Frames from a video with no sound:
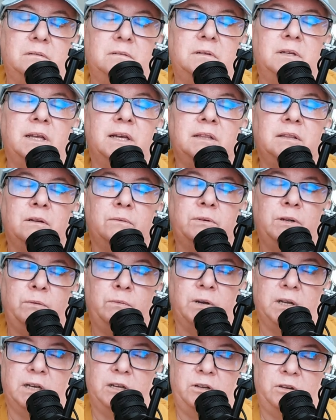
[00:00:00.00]
Not that we
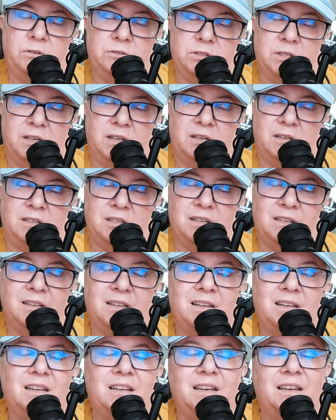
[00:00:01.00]
want to use it.
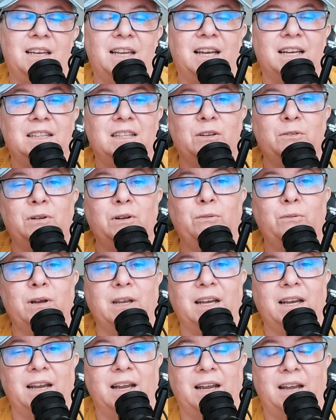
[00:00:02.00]
Not that we want
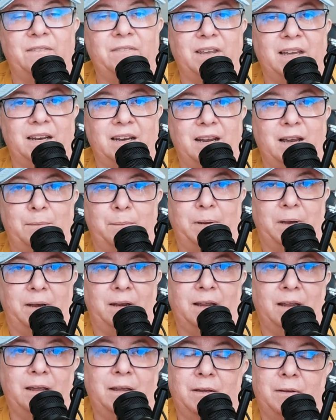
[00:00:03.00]
to have that happen.
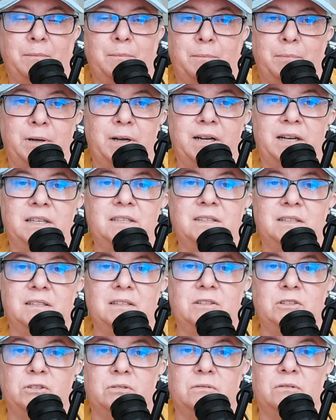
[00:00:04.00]
But
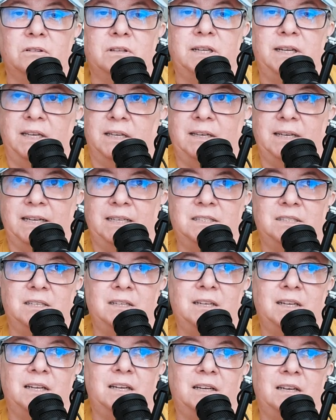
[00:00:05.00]
truly in
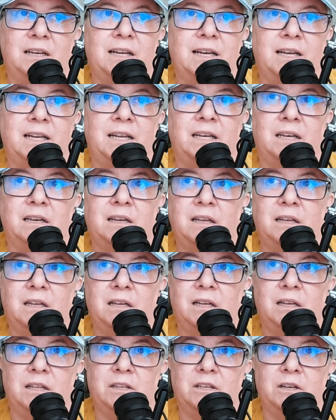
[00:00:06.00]
1989,
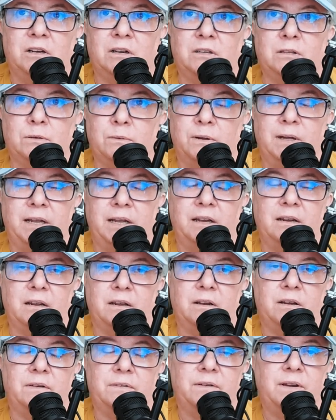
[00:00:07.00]
in the earthquake
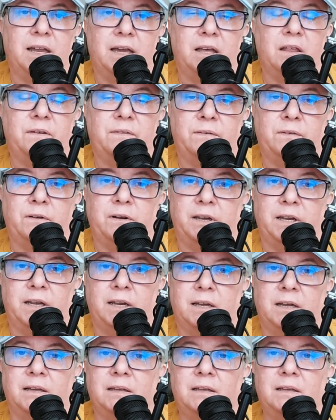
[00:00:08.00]
of
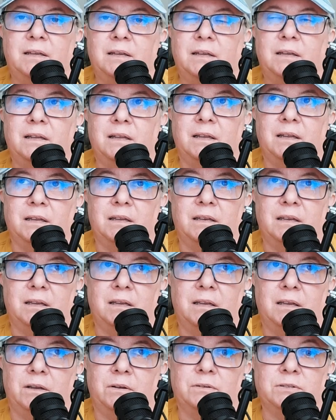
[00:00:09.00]
California, it
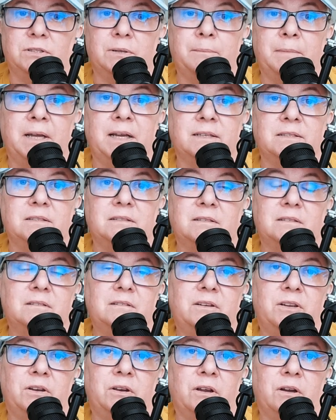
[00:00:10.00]
was a mess,
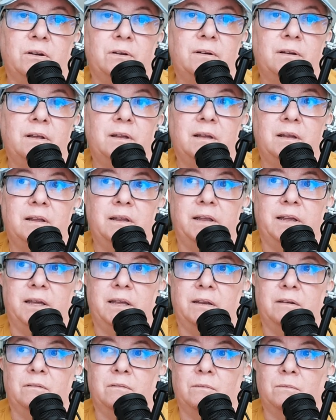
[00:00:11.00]
you know.
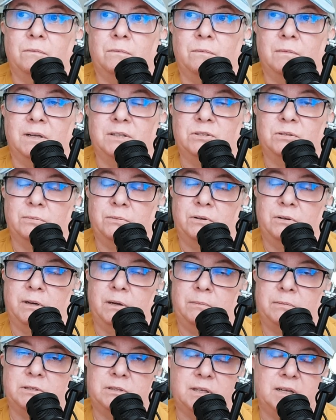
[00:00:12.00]
And once we were
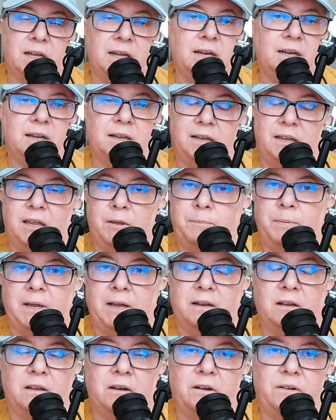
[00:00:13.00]
able to kind of get
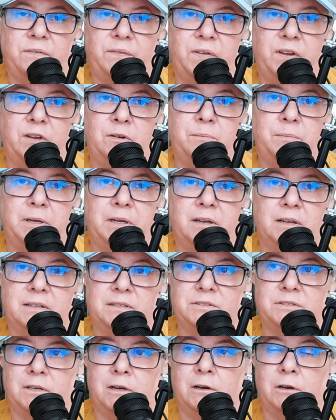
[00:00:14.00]
back on our feet
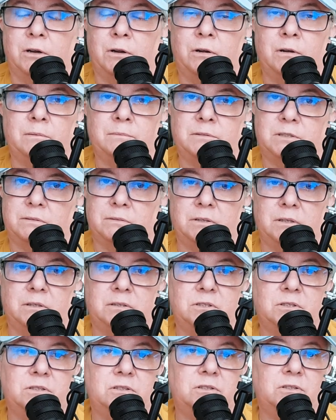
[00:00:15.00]
because our homes
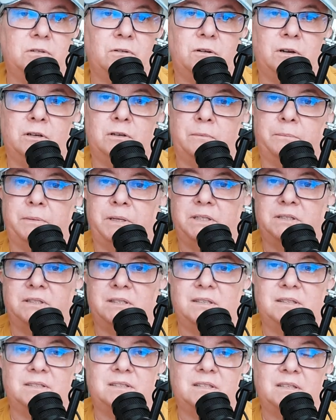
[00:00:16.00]
were torn to
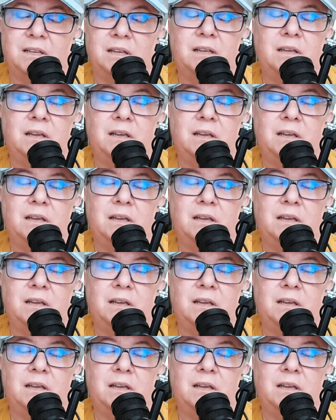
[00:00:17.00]
pieces,